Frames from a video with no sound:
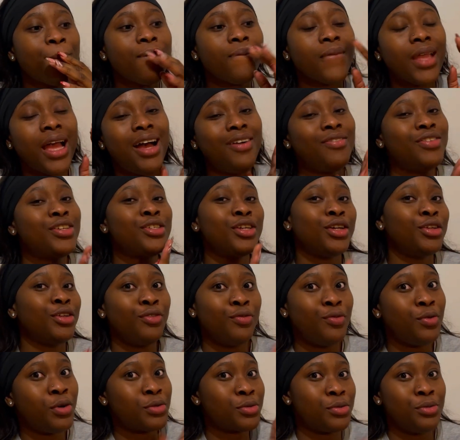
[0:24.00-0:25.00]
I have a ton of
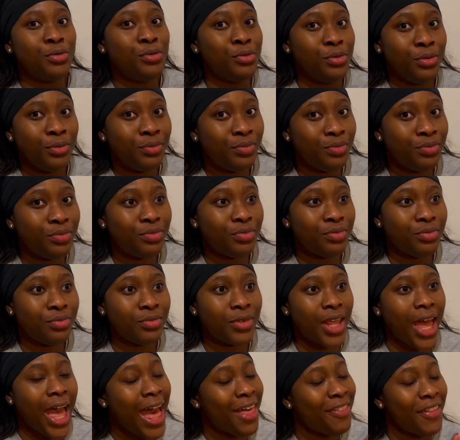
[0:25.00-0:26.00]
work to do,
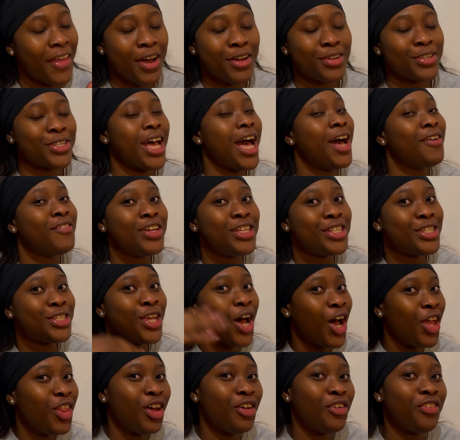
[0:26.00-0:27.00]
and I also have a
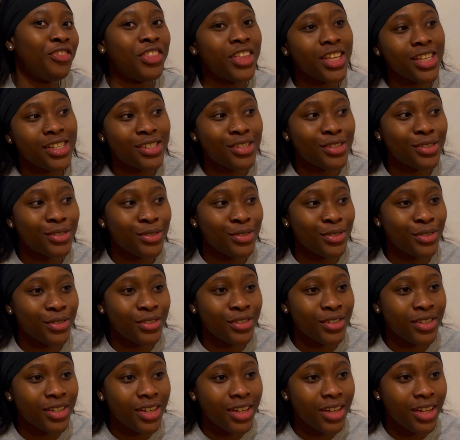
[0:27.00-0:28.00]
ton of things to do
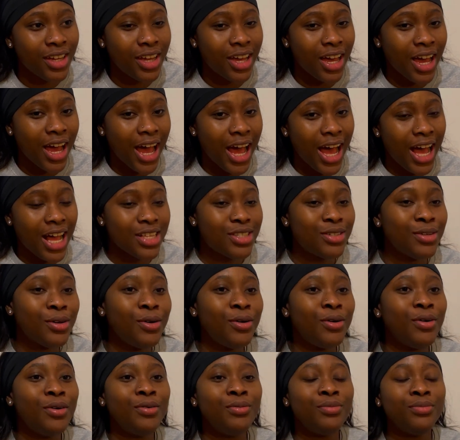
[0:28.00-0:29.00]
at
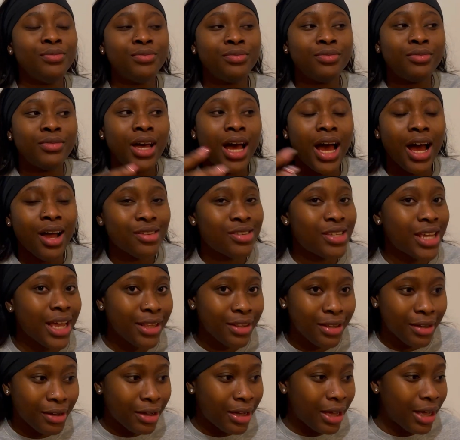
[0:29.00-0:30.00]
home, outside
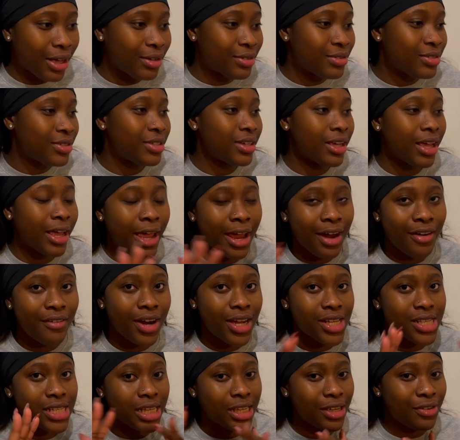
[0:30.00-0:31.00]
the house,
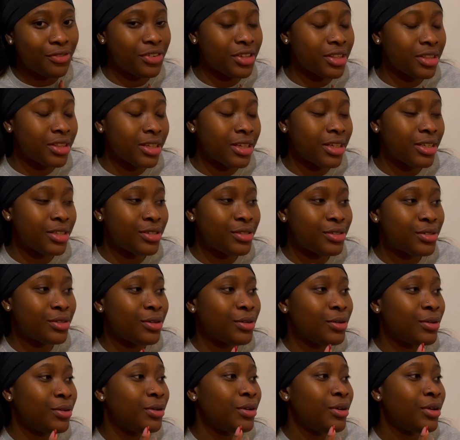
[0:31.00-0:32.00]
errands and everything.
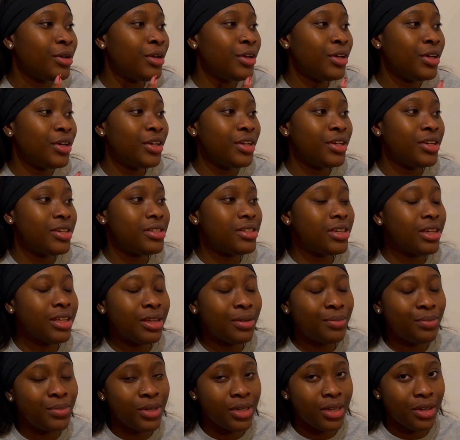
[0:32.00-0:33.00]
So it's gonna
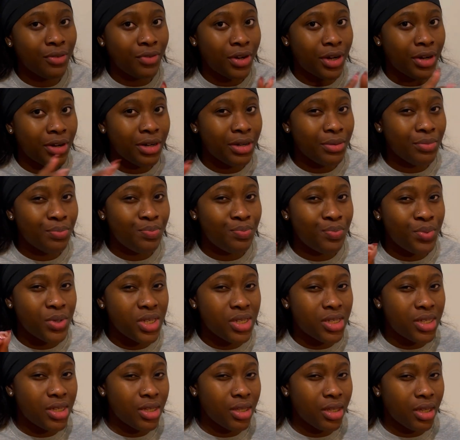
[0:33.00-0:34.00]
be a very
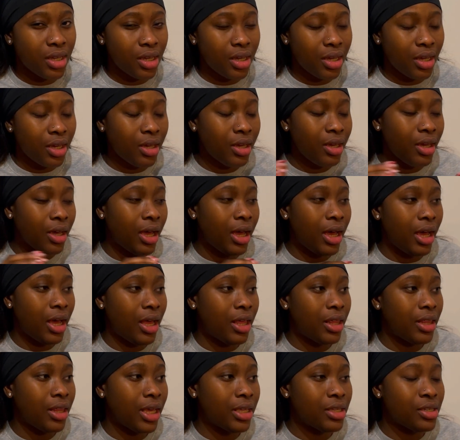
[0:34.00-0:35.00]
busy day,
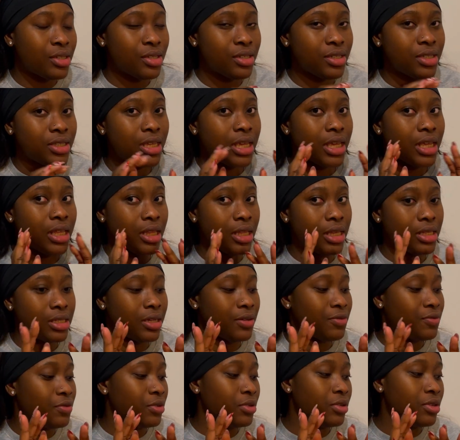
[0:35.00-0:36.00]
and I need to stay laser
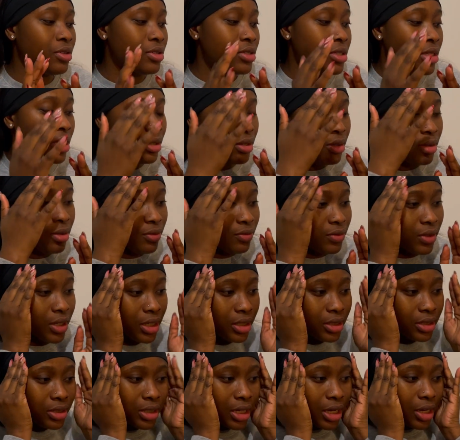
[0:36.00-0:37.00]
focused and all of
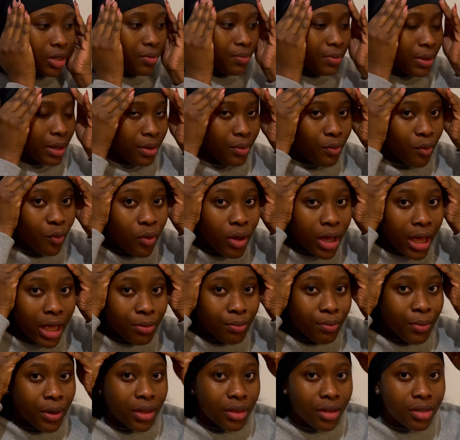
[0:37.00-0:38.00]
that. I hope my
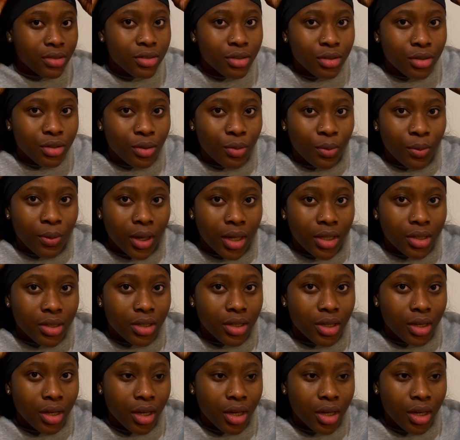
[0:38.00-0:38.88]
headband doesn't look weird.